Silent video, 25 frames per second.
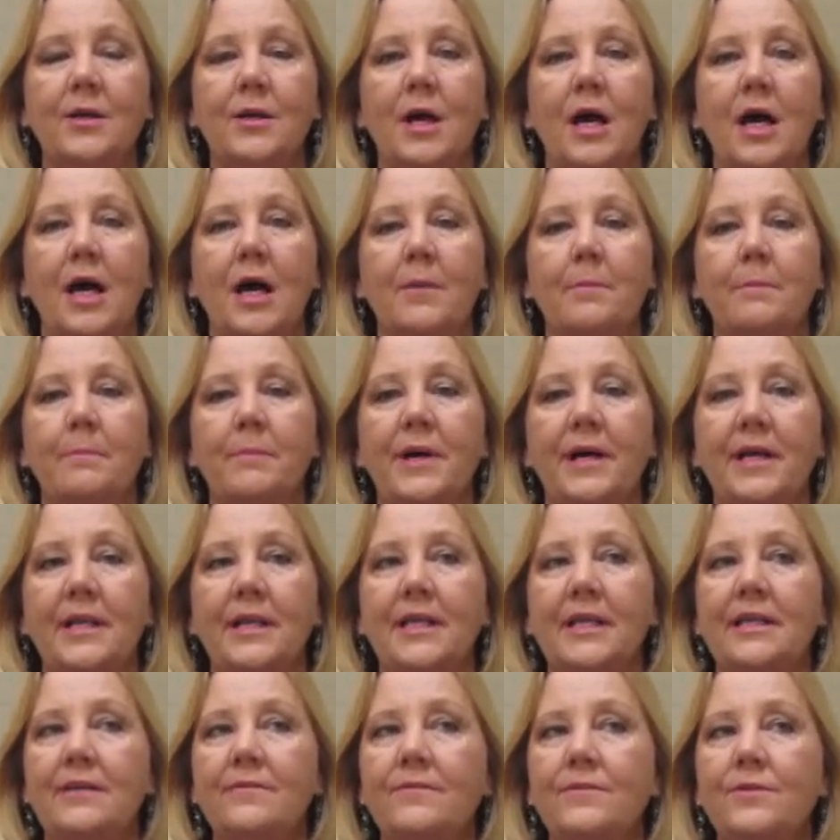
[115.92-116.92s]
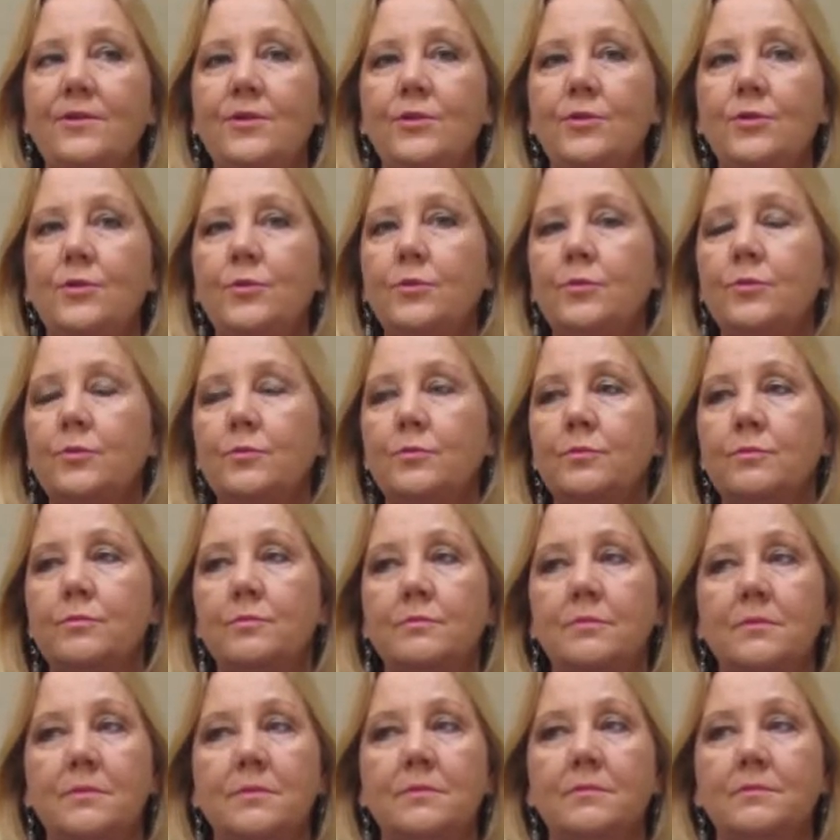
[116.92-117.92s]
Um, but if you,
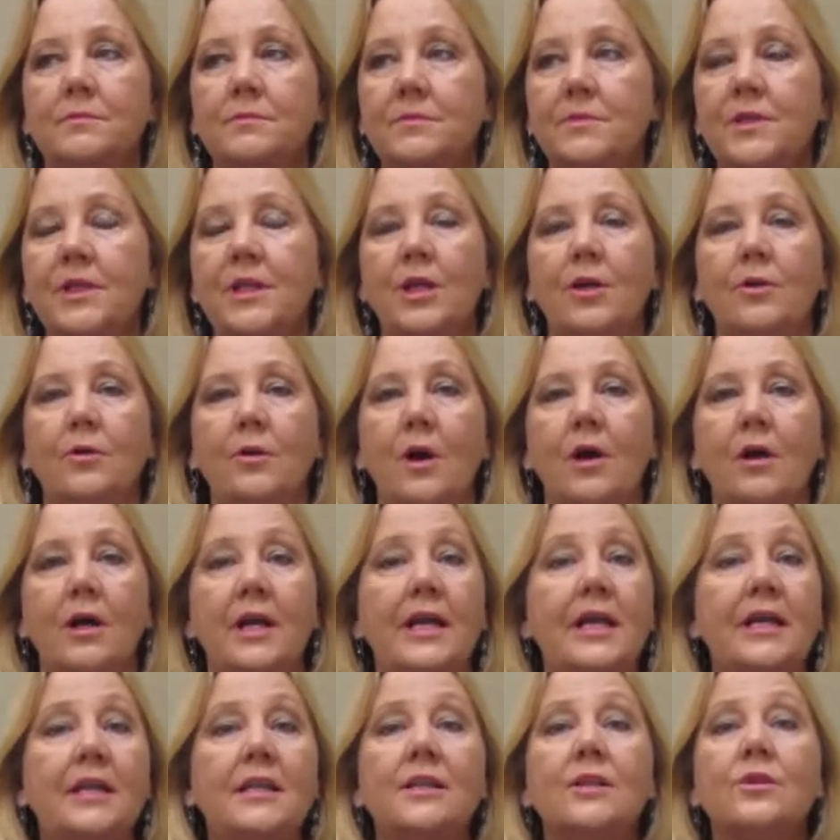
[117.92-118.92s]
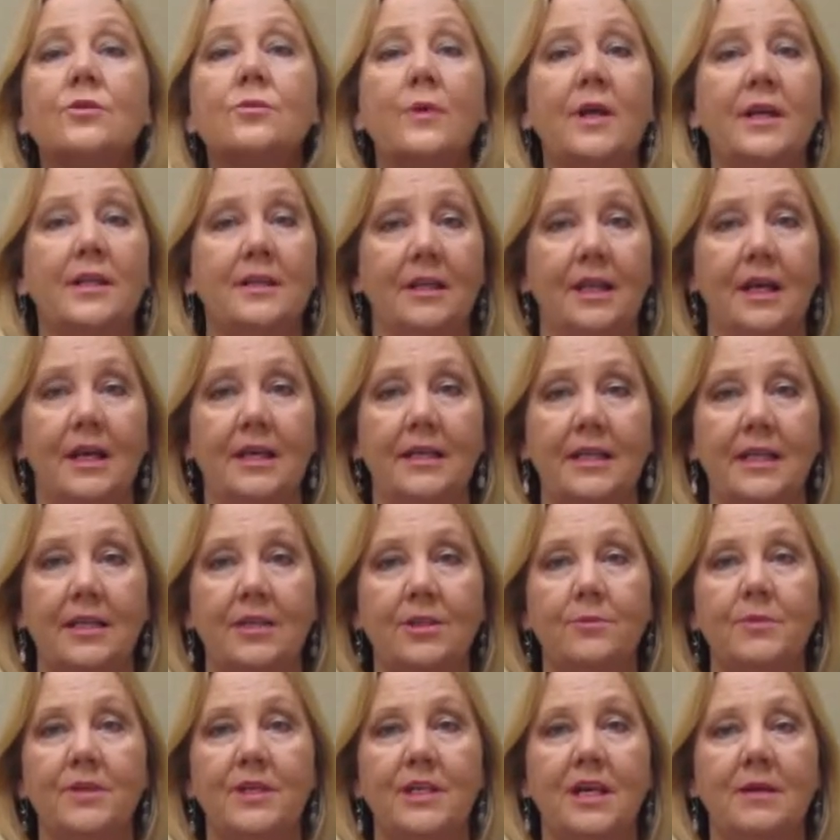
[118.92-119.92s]
you know, are hit at a red light
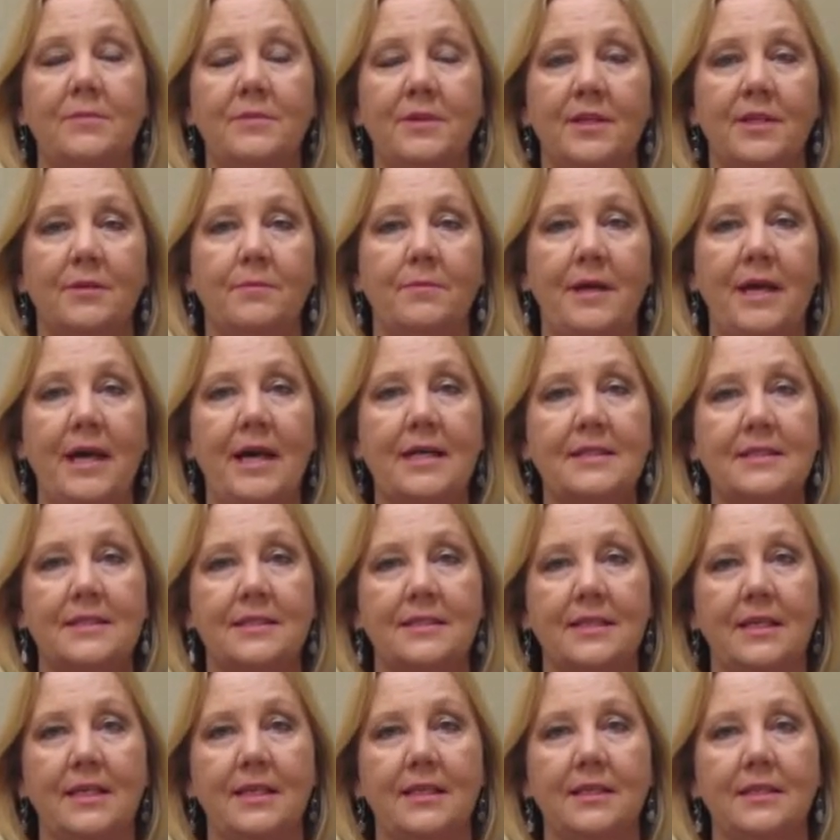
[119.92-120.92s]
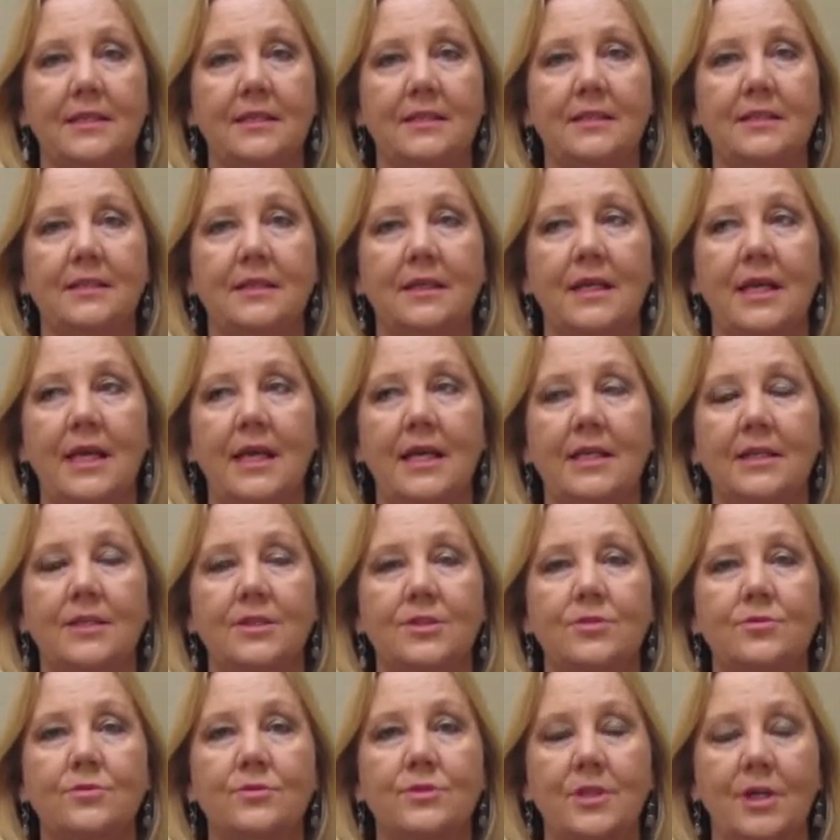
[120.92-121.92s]
and you become incapacitated
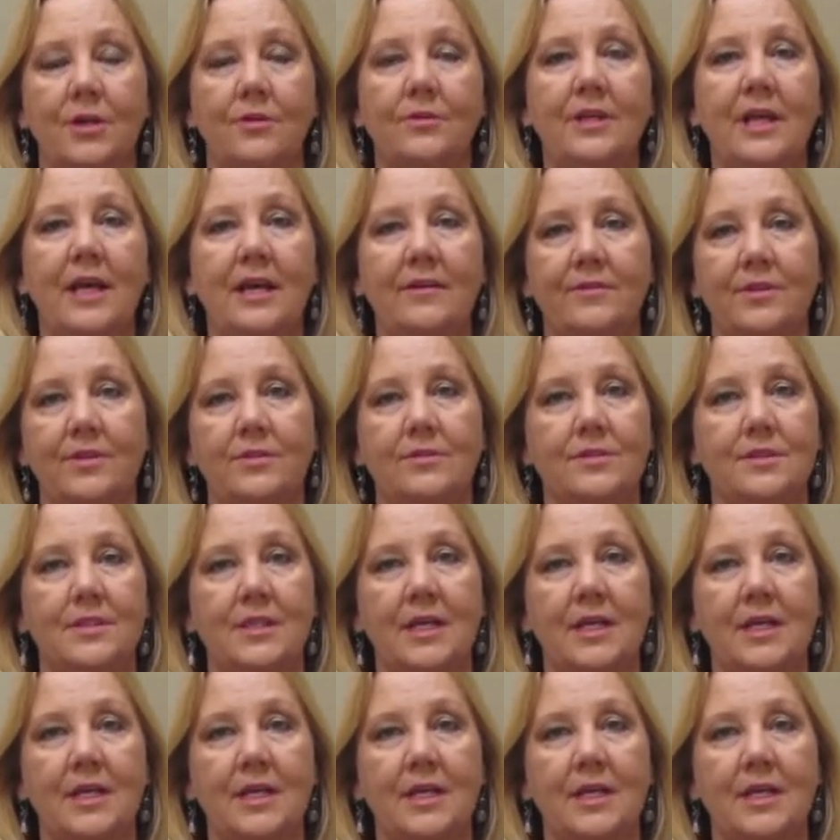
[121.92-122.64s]
and you don't have those